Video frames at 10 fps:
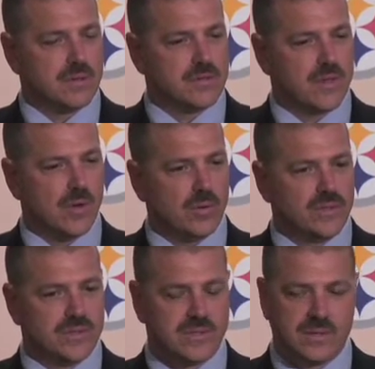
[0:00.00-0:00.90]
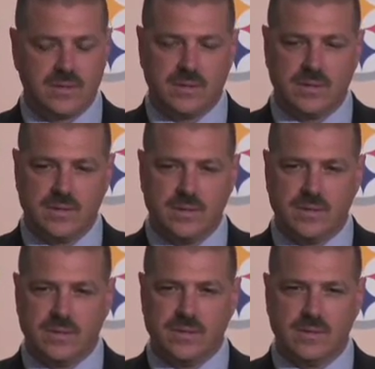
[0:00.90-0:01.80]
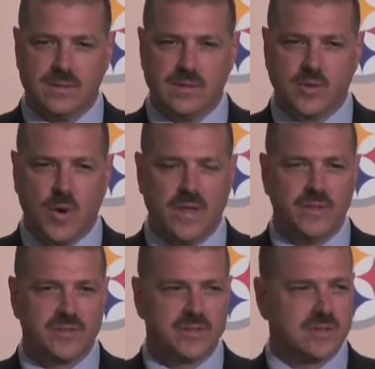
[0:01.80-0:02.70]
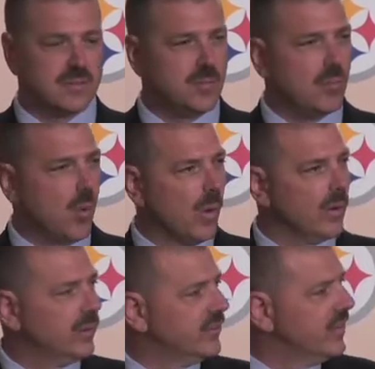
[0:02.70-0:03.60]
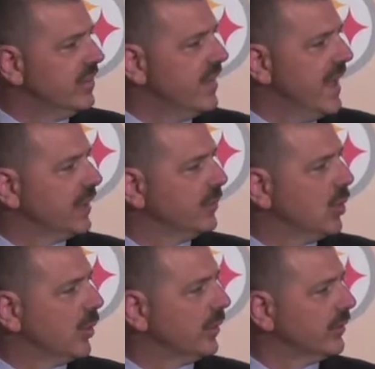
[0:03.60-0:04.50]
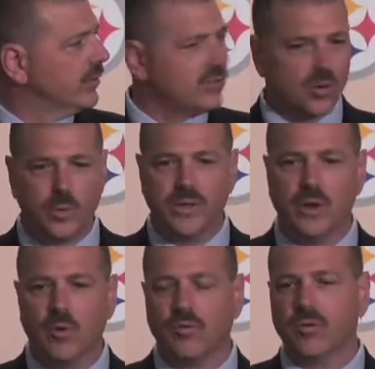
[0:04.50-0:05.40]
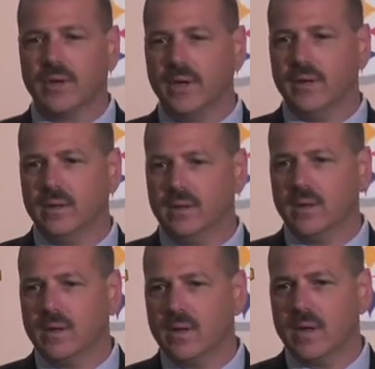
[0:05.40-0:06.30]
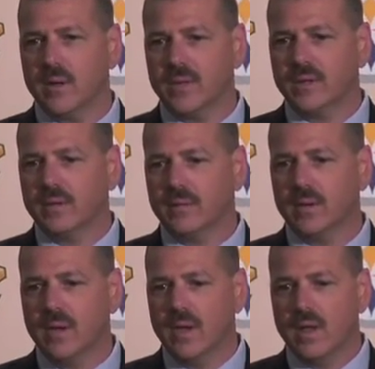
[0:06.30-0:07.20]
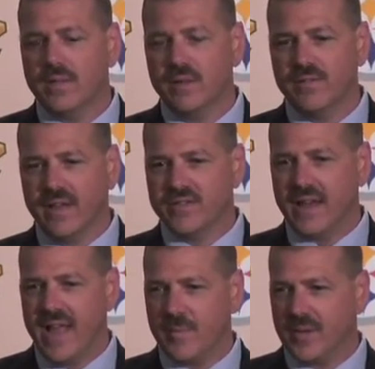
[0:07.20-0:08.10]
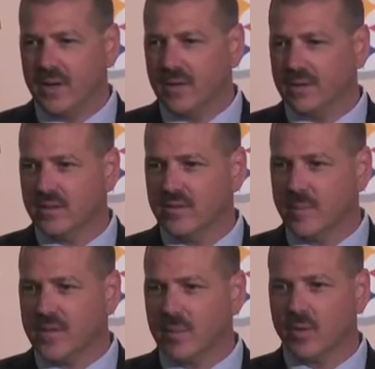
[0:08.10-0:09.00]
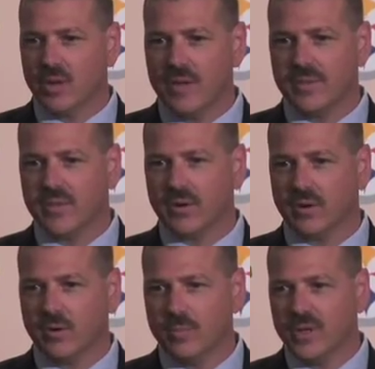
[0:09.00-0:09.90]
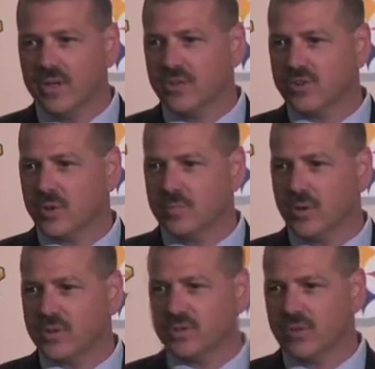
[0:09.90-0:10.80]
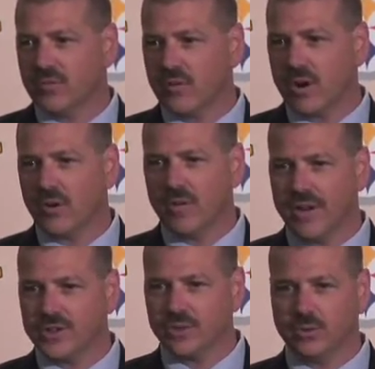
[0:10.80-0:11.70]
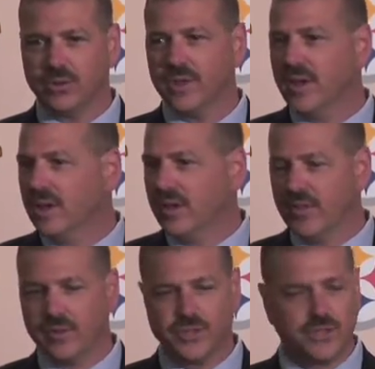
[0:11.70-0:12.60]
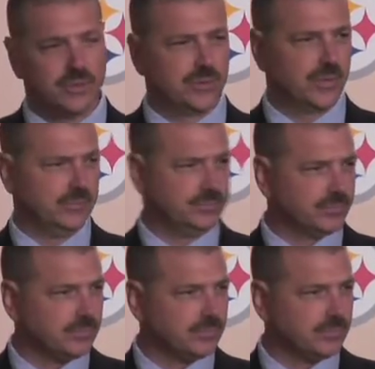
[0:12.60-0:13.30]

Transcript: And so it's why this memorial is that important, so we don't forget. I mean, the events that happen on September 11th are going to be history book stuff for our grandchildren and their children.